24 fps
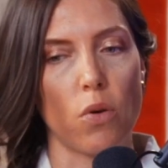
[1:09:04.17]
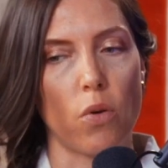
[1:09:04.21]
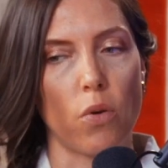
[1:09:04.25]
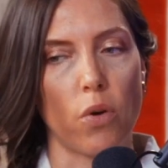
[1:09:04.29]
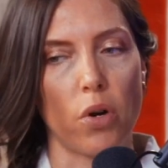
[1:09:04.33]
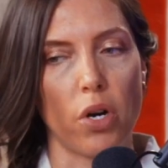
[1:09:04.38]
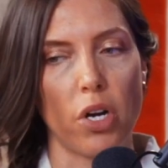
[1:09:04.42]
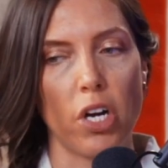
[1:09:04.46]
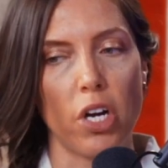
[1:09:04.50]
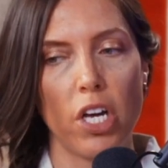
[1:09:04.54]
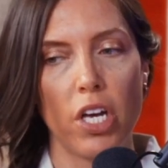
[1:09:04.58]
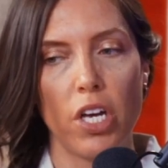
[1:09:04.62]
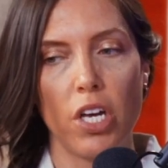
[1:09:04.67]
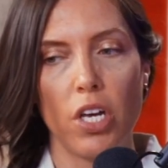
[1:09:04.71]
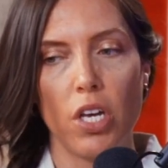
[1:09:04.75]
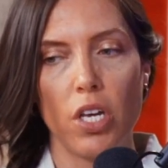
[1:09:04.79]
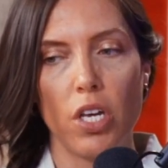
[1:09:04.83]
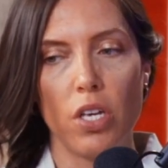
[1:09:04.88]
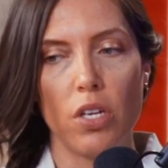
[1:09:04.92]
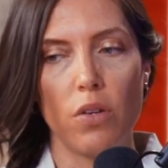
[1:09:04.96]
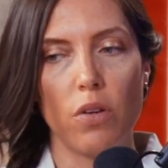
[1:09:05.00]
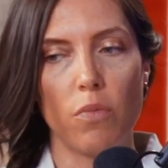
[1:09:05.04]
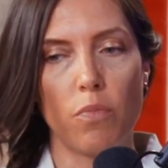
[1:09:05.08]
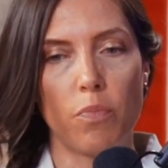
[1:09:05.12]
or
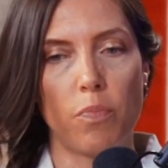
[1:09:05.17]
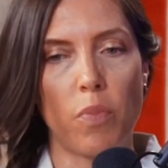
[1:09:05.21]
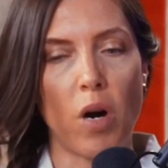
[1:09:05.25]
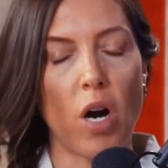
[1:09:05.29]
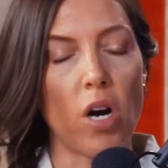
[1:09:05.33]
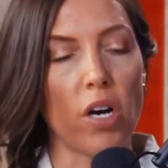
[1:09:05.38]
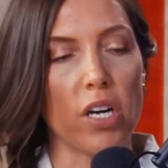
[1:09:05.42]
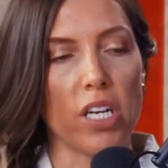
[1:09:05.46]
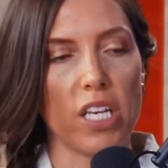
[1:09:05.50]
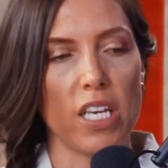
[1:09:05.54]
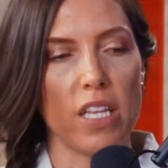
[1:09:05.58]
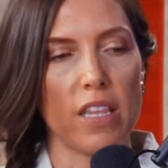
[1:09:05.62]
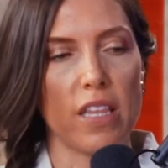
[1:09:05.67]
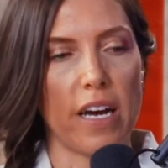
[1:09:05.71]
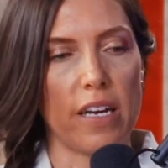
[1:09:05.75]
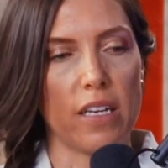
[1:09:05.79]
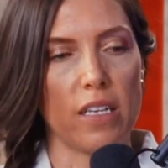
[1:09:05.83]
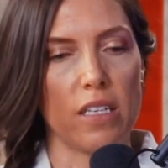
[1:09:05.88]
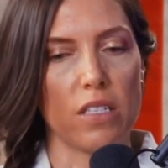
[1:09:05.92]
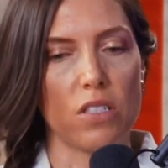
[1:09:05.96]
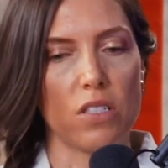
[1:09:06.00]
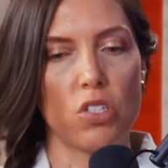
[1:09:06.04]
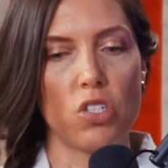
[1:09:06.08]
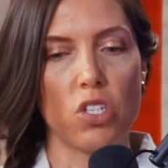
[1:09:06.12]
party that
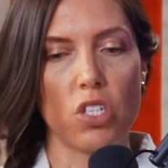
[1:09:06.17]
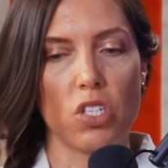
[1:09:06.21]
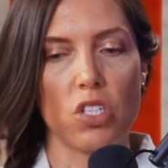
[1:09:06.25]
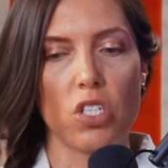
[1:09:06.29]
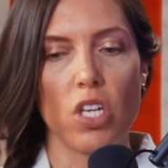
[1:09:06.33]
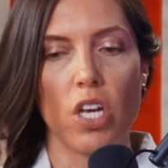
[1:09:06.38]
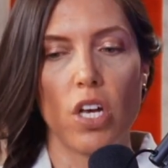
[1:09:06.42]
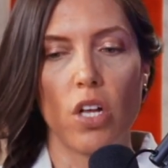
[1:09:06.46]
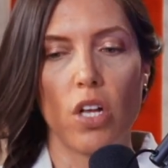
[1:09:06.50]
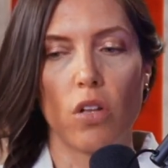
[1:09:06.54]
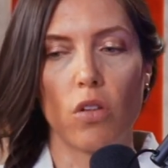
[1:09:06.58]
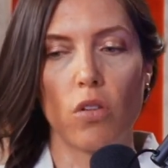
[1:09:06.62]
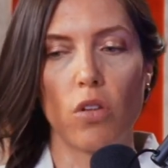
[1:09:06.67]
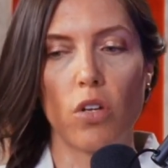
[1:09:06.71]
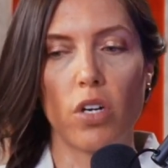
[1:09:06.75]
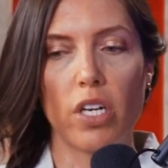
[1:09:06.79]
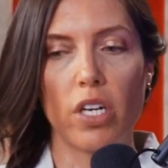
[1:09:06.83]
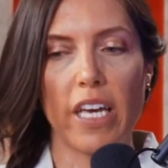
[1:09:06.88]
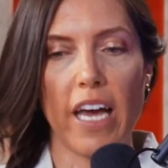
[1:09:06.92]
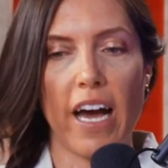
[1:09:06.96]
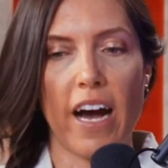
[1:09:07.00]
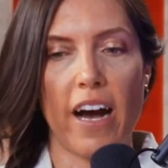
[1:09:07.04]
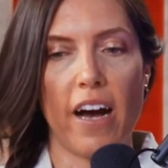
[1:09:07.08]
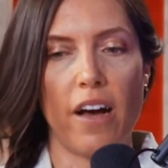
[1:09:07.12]
is. Just look
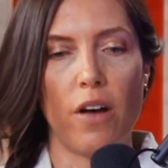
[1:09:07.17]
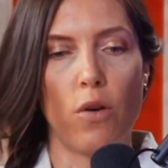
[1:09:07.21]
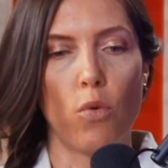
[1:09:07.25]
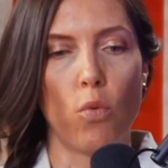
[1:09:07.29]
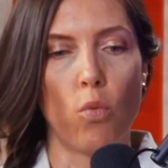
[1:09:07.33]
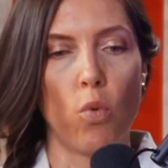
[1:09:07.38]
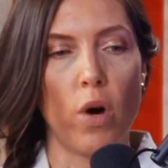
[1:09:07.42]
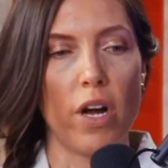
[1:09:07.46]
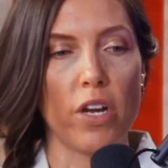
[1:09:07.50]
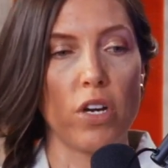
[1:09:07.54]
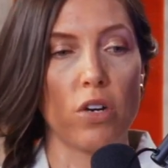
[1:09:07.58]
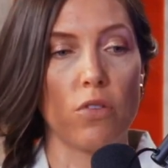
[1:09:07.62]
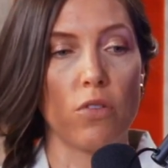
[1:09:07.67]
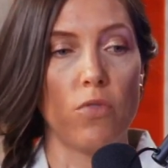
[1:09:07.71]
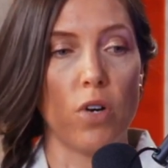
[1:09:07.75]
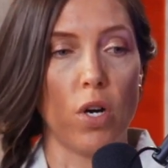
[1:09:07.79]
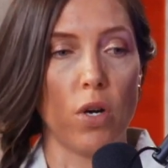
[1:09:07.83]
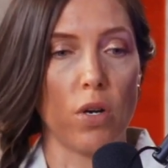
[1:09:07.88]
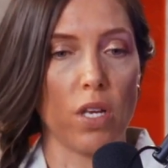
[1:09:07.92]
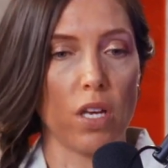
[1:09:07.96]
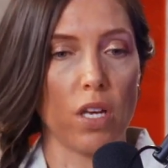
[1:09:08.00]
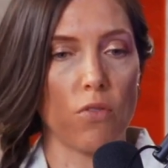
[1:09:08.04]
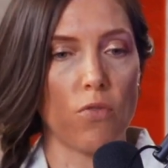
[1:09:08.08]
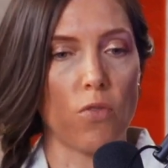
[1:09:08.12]
at what you're
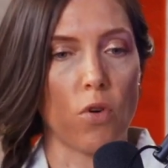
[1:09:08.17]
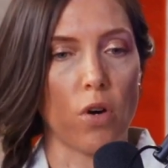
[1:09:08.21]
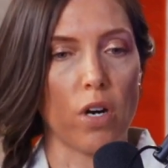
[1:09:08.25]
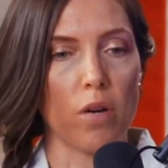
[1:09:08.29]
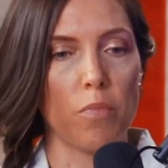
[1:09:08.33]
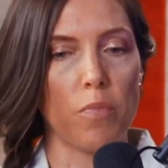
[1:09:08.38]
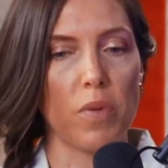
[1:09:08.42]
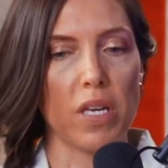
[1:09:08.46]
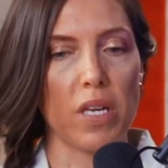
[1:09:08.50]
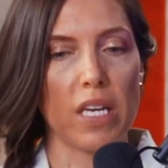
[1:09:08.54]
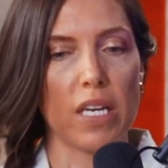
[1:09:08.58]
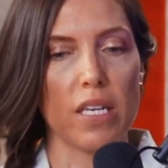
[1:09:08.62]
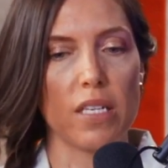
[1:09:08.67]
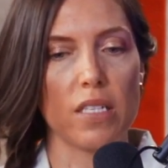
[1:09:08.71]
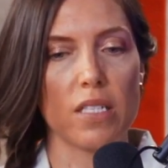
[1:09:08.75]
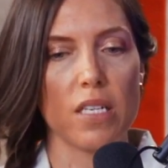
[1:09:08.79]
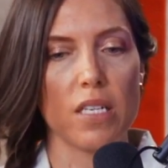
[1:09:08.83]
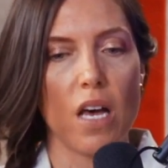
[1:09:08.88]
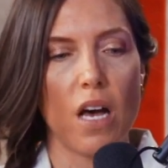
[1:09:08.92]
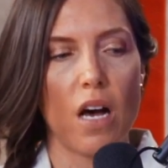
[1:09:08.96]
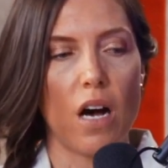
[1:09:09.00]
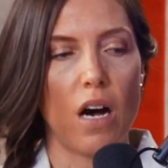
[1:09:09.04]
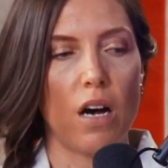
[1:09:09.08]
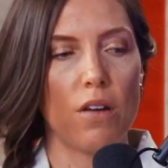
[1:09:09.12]
voting for, because
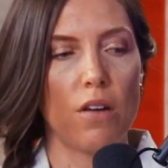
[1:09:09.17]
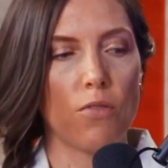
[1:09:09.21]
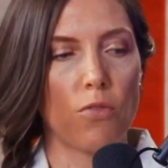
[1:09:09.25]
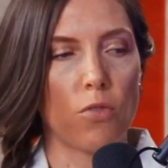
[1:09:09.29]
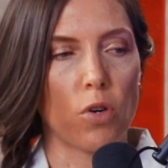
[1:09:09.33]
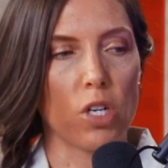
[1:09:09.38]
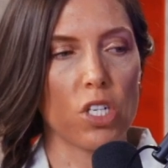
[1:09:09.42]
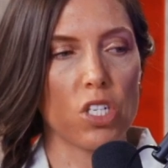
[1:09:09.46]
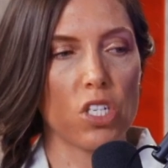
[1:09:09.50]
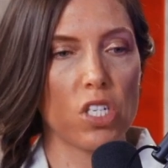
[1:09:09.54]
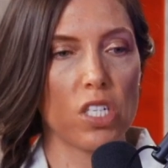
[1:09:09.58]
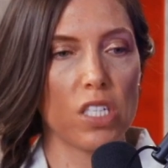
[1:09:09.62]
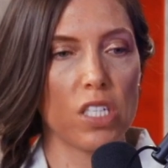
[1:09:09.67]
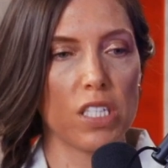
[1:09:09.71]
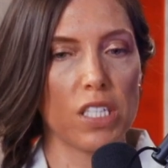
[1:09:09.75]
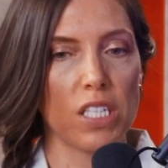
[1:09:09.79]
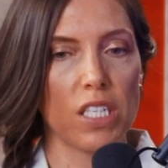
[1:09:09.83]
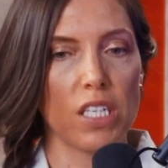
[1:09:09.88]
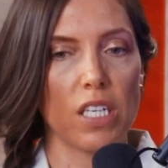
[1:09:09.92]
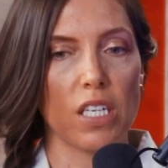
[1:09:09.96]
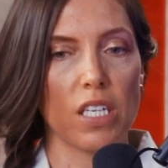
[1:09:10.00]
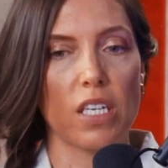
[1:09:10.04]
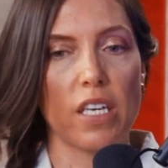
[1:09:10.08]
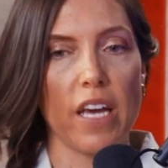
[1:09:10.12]

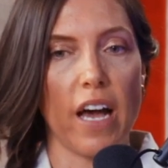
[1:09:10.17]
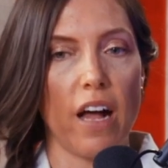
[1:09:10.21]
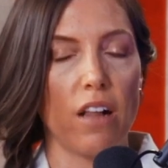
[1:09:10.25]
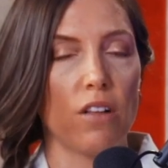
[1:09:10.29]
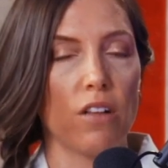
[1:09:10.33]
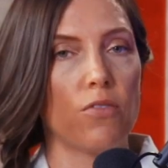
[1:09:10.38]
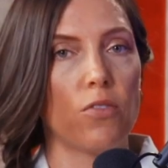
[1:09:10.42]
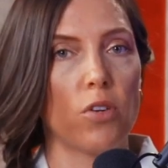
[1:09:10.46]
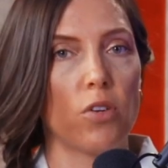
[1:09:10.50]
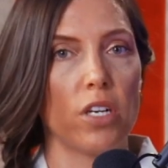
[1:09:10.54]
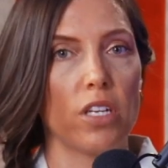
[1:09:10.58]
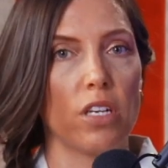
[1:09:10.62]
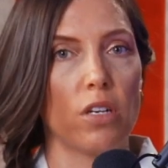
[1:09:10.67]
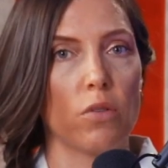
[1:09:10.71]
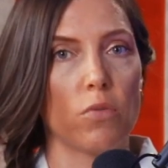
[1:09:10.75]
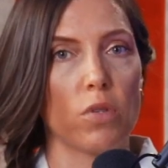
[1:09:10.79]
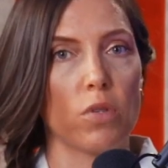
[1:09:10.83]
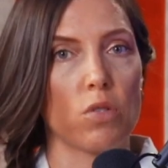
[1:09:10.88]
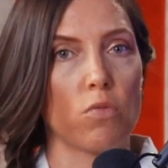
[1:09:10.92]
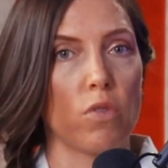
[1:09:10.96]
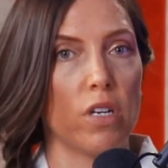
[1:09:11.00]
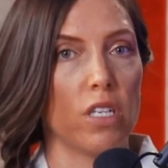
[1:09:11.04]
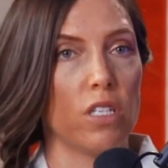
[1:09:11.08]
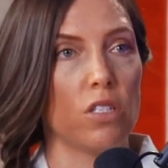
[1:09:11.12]
unfortunately, California
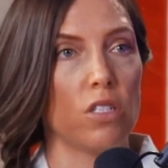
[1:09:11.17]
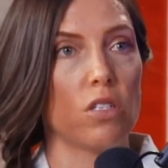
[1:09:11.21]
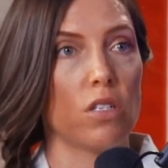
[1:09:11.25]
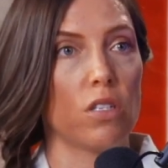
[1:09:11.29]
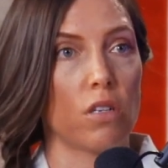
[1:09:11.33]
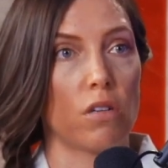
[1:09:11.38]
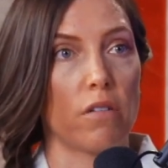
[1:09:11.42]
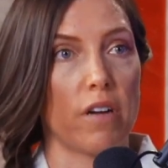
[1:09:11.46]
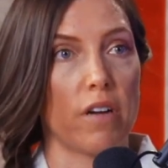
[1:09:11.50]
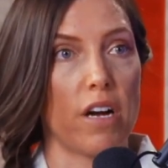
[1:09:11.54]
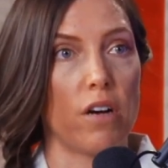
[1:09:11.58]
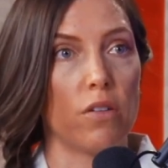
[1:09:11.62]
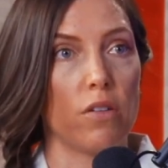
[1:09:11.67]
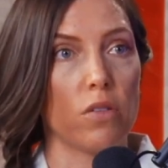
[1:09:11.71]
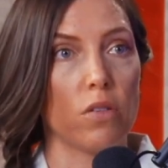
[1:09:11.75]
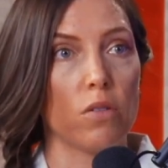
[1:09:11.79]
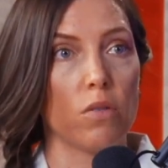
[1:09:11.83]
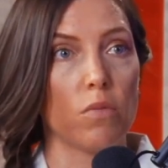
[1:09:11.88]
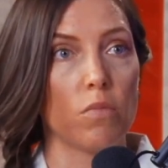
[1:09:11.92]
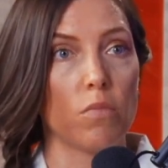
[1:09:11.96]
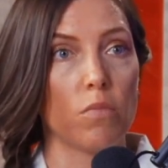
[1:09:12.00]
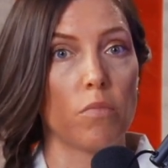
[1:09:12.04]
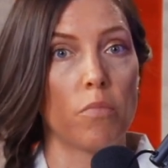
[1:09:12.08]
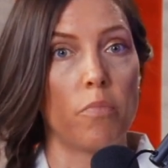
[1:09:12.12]
was run into the ground
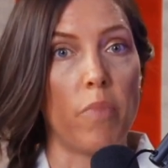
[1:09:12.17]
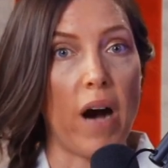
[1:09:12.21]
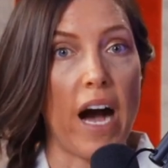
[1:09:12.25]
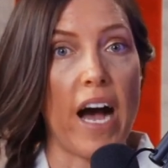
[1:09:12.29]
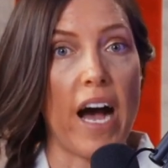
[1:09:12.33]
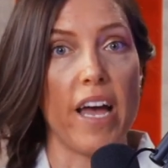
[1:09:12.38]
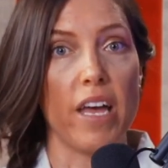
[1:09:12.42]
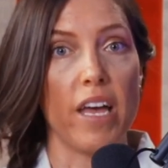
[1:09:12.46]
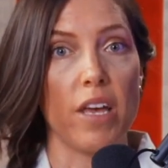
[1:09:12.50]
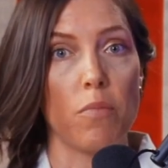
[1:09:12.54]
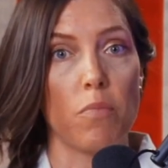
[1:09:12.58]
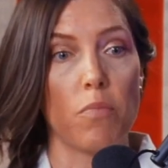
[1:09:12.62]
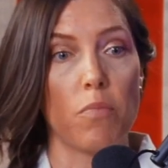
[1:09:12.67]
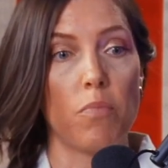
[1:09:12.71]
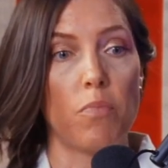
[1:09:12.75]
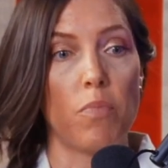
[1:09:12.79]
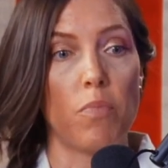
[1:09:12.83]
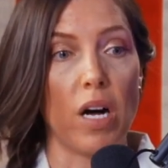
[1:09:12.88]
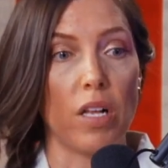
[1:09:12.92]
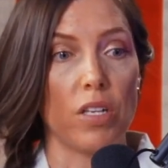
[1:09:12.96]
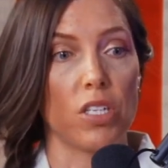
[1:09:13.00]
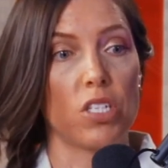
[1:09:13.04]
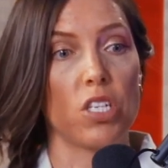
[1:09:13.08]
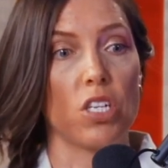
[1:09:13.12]
by
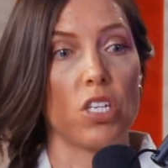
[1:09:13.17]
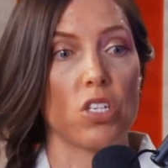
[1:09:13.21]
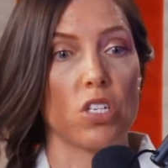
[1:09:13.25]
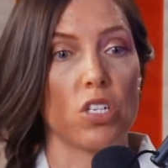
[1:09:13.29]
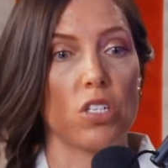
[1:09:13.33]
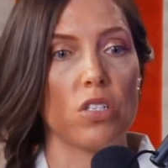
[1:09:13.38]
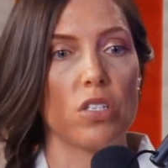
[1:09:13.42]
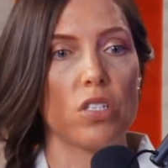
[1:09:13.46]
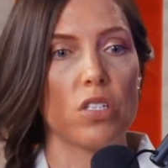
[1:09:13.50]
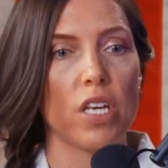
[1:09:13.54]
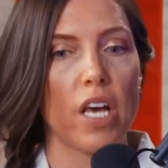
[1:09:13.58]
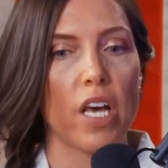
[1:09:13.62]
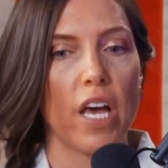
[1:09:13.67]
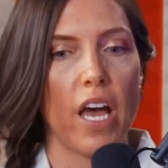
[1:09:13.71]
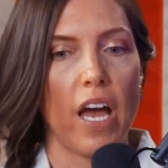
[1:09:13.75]
politicians.